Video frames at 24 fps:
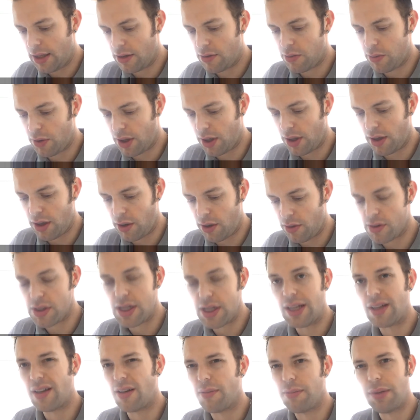one of
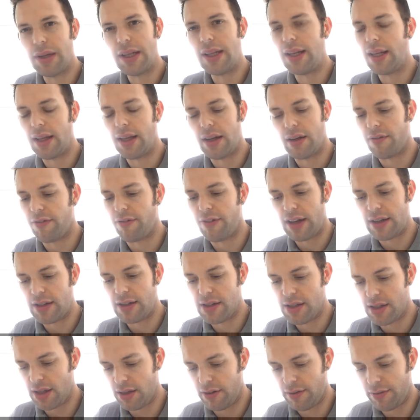those completely
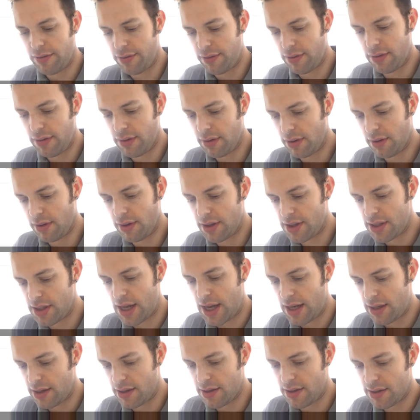inoffensive
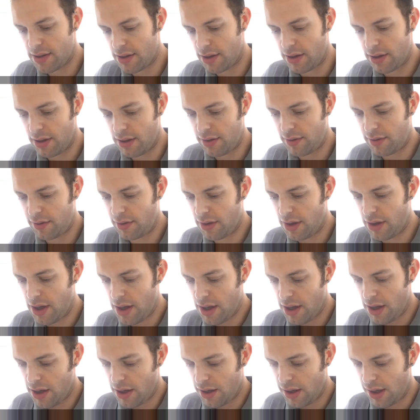scents that's,
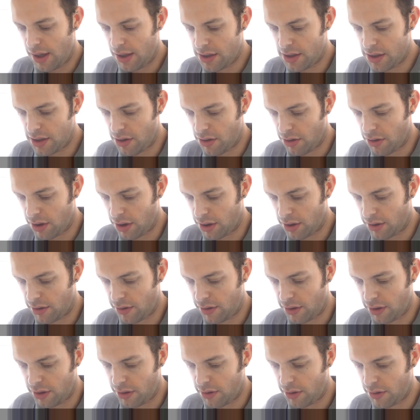it's not going
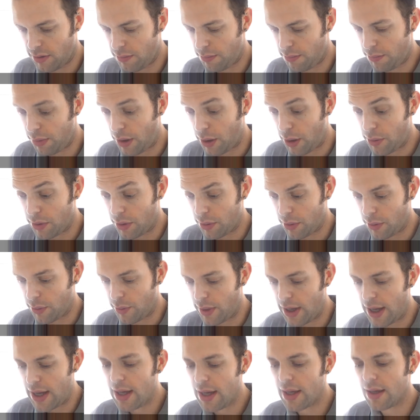to blow you
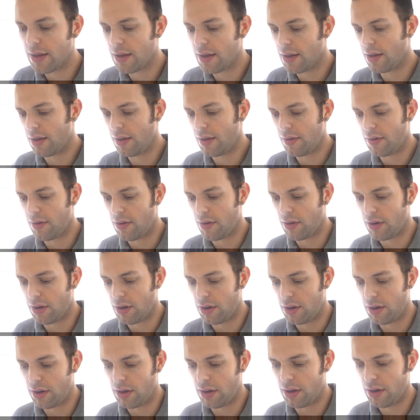away, it's not going
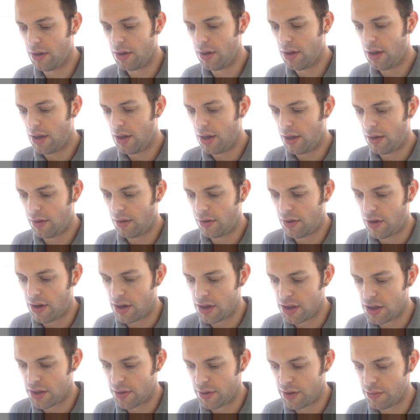to
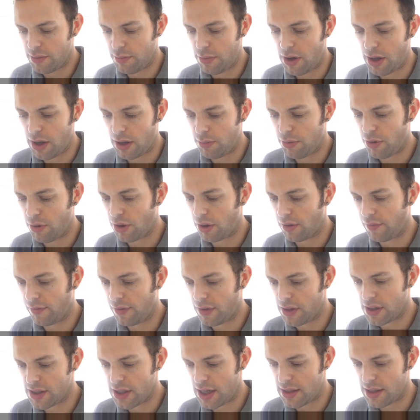entice you into buying the product for
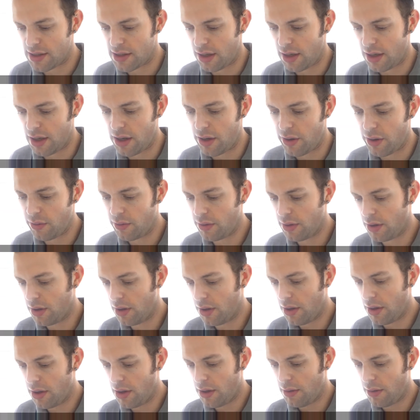the scent alone,
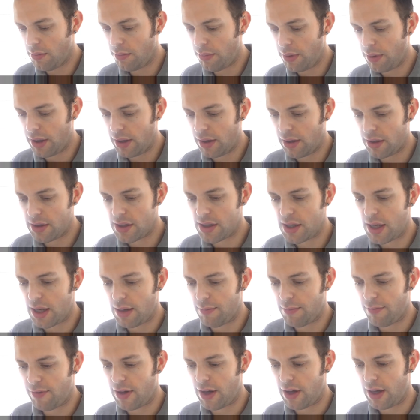but in the
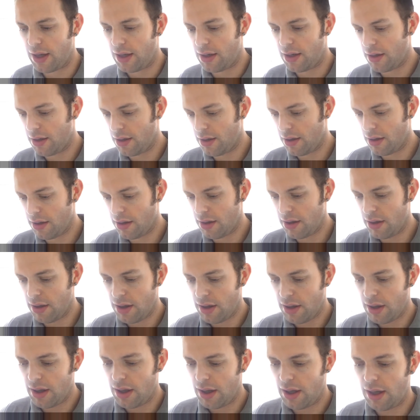same vein
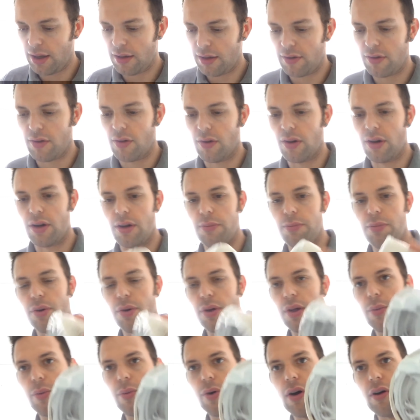it's not going to put
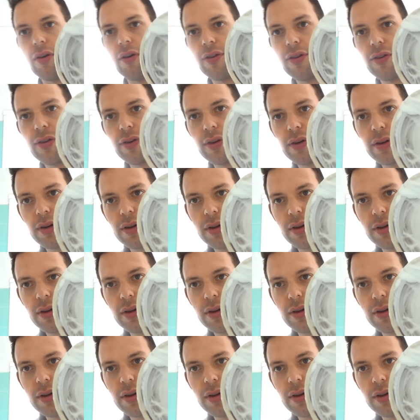you off.